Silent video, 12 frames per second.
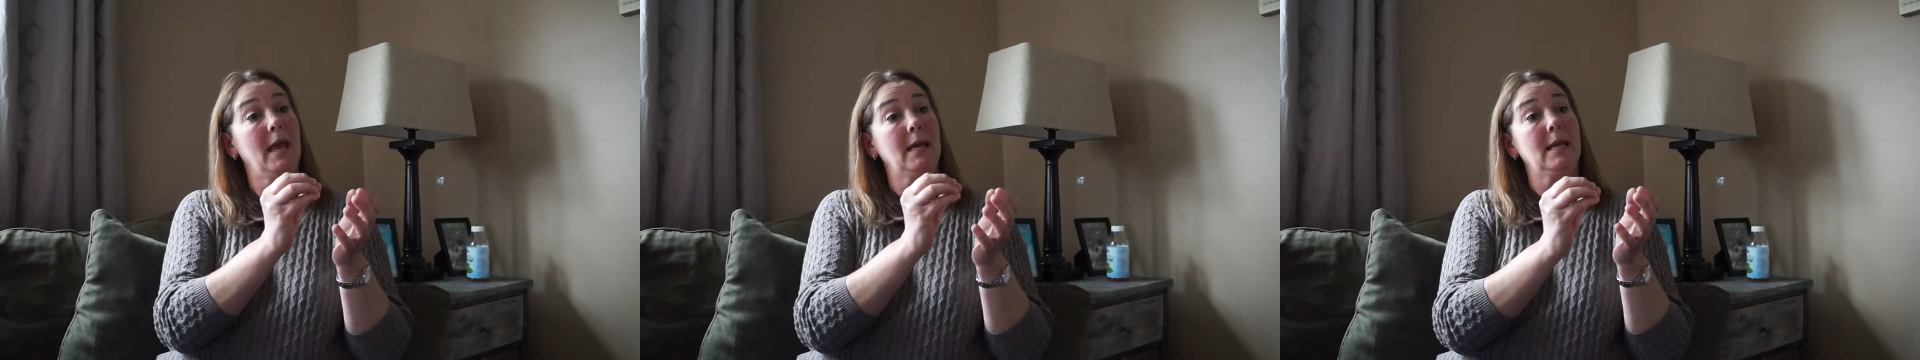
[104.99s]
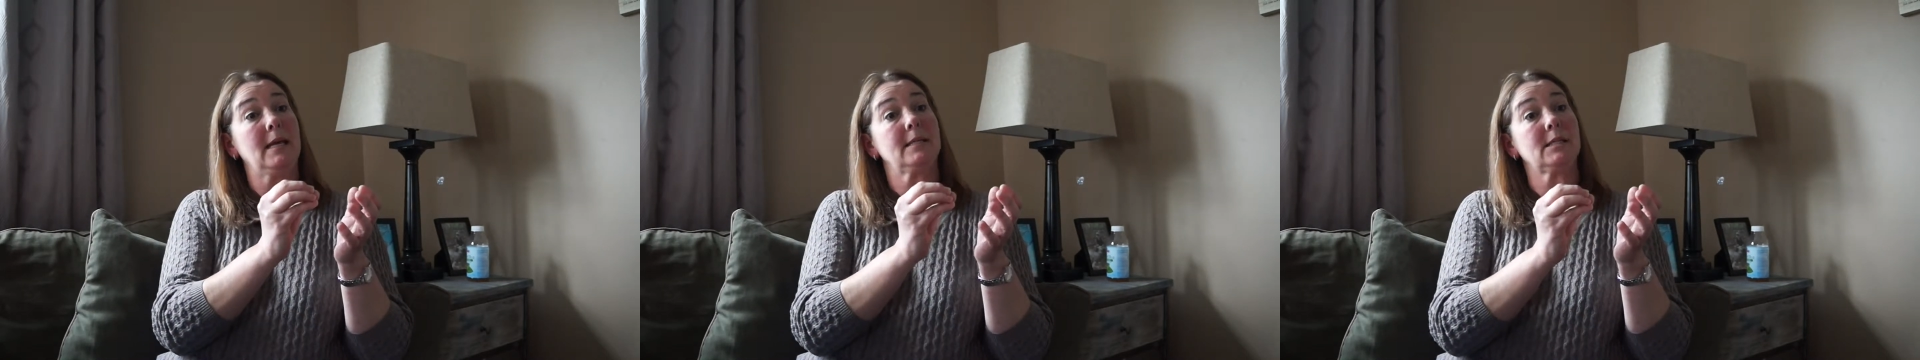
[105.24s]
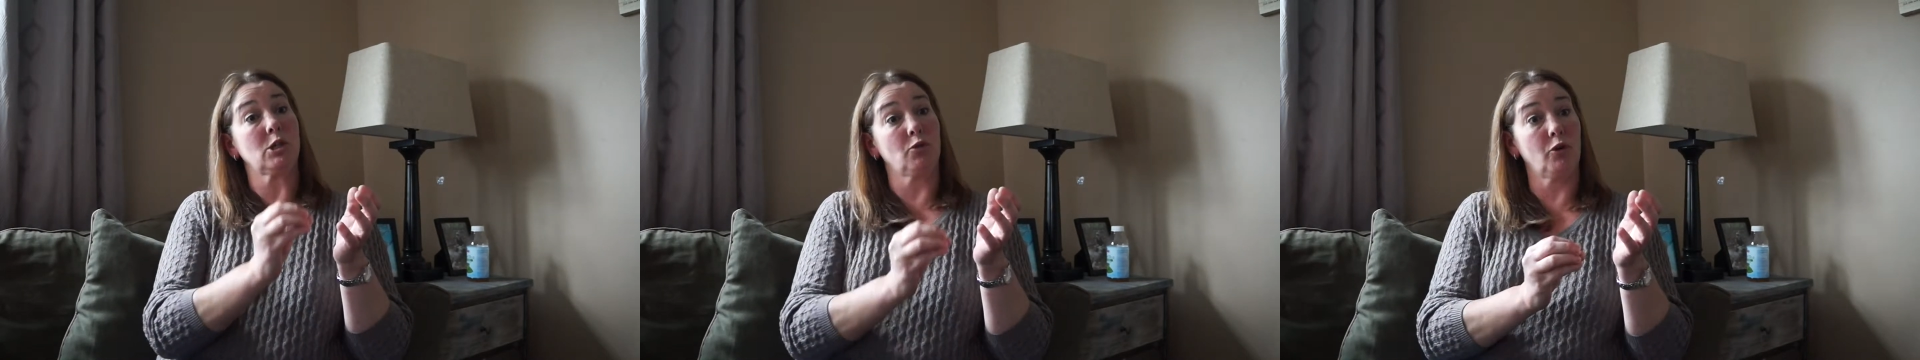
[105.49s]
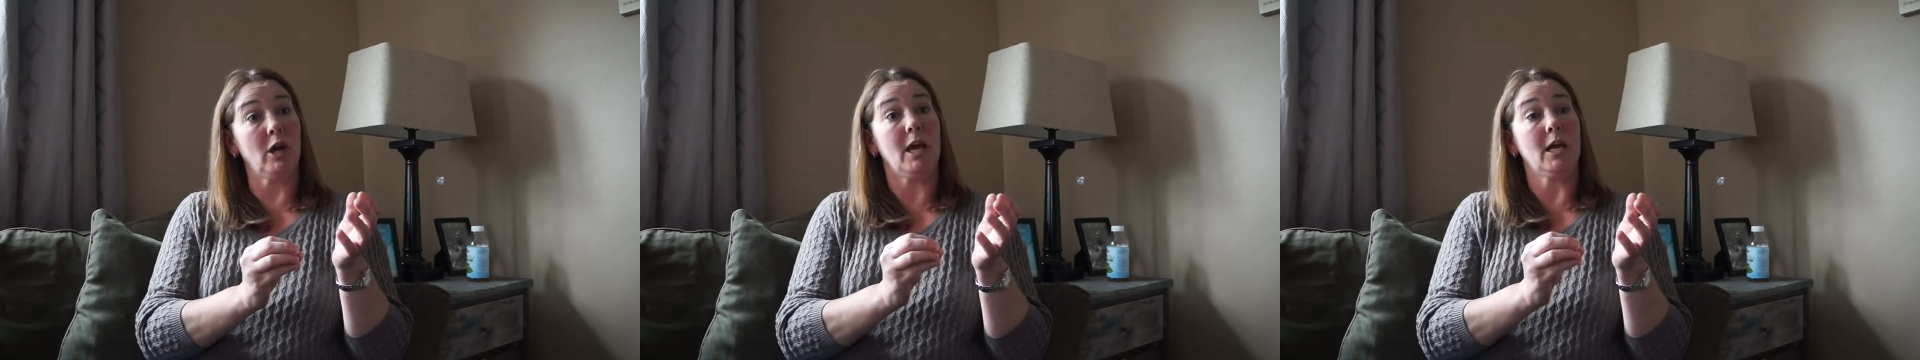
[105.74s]
in a
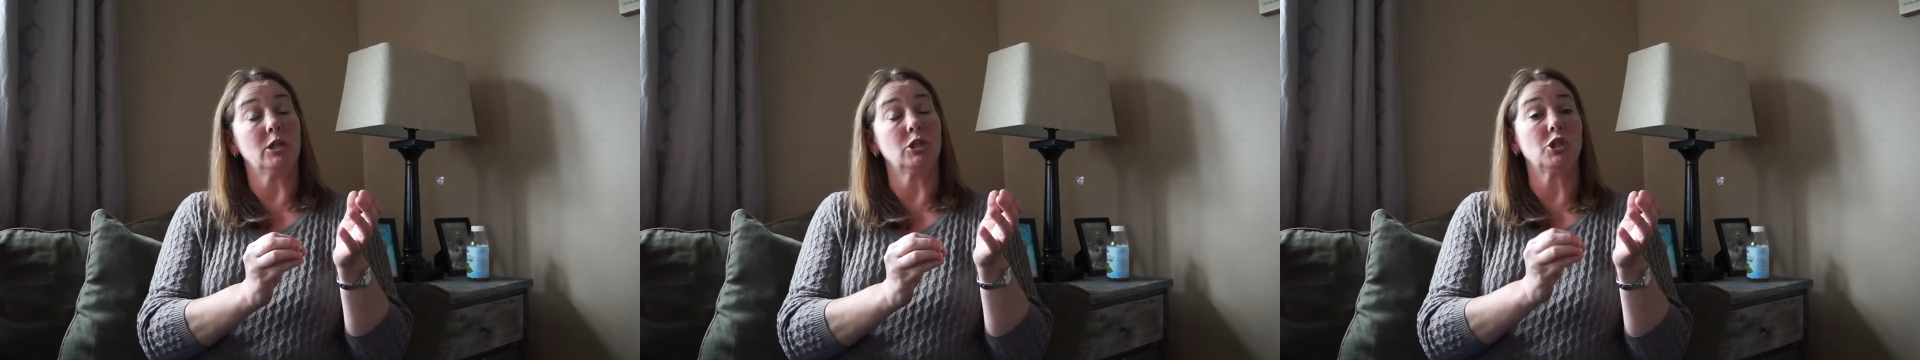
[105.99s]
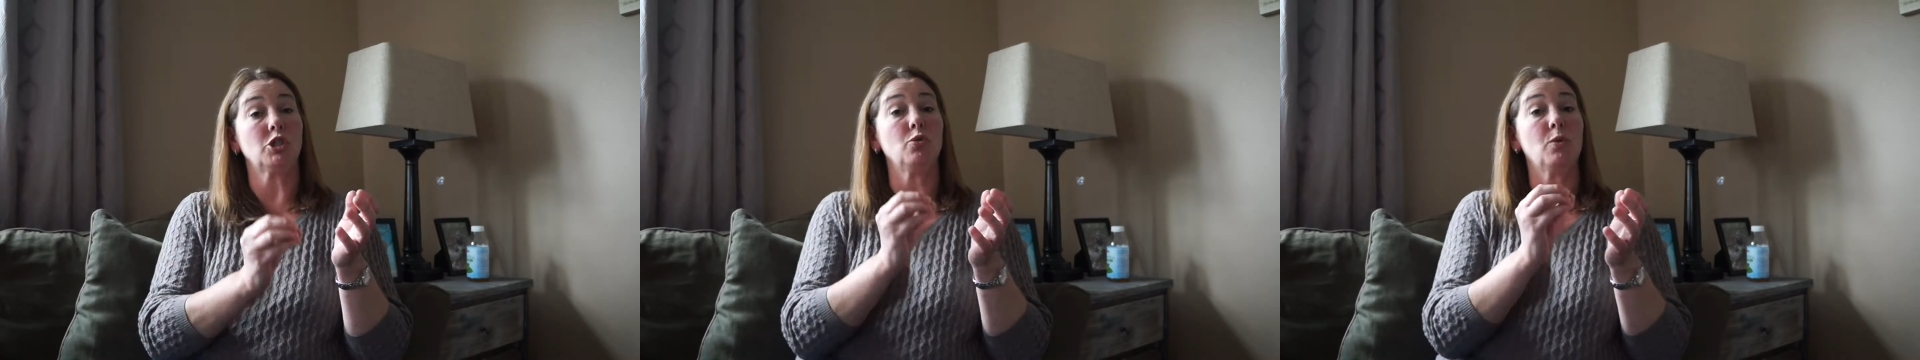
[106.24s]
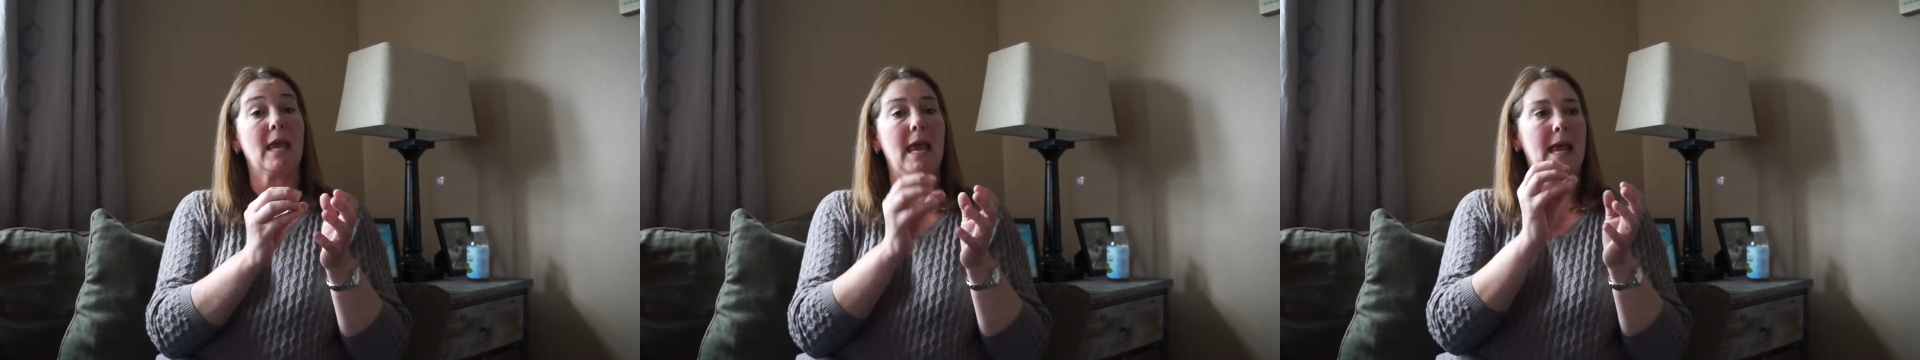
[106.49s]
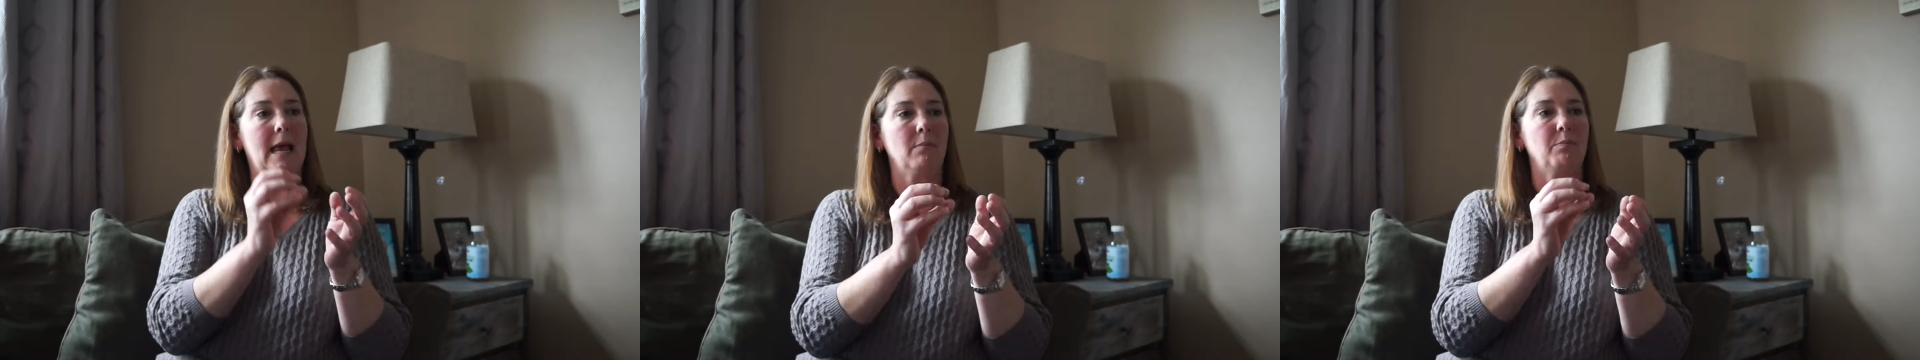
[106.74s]
syringe, you
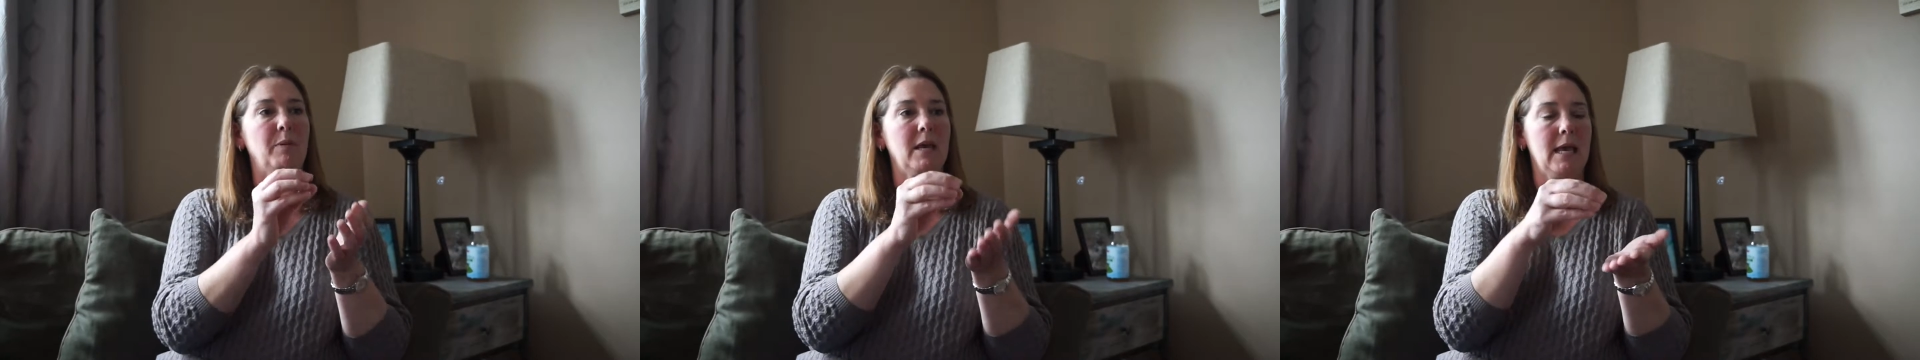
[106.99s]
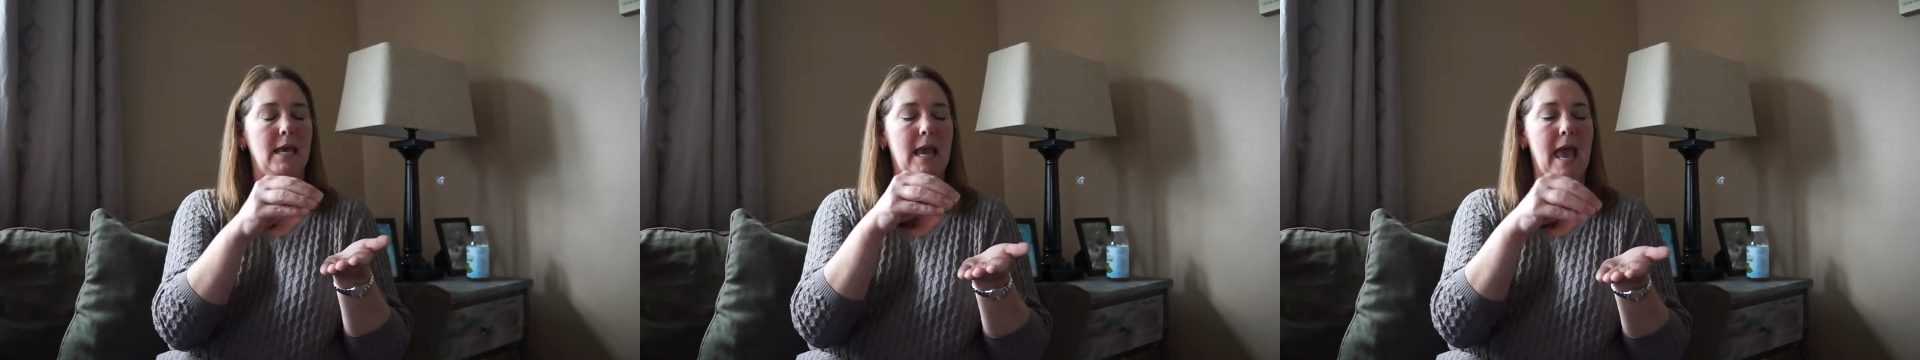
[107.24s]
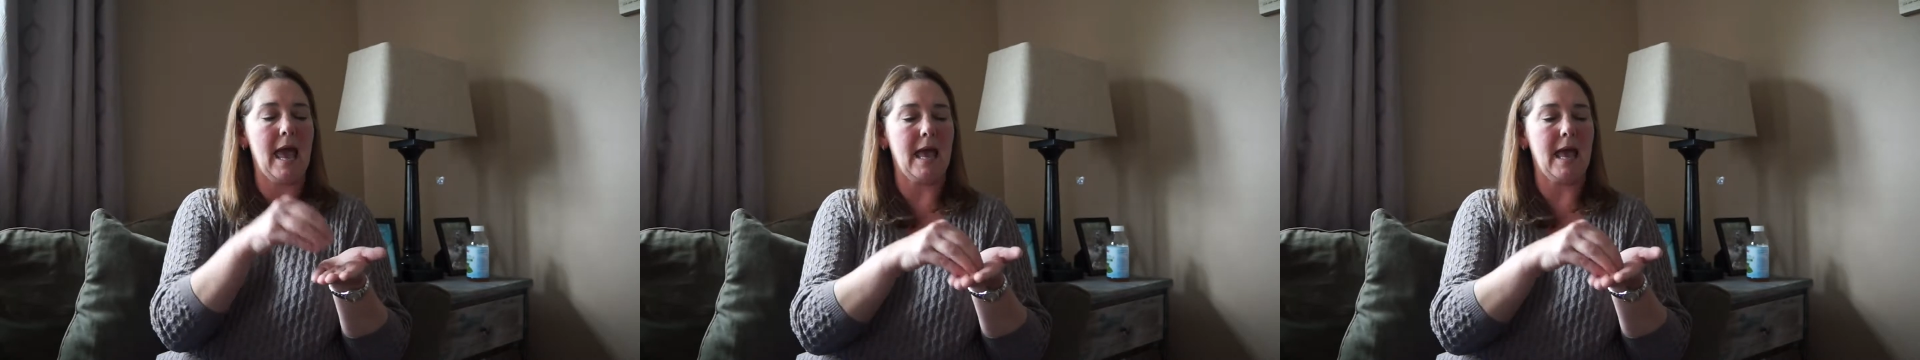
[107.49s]
can't be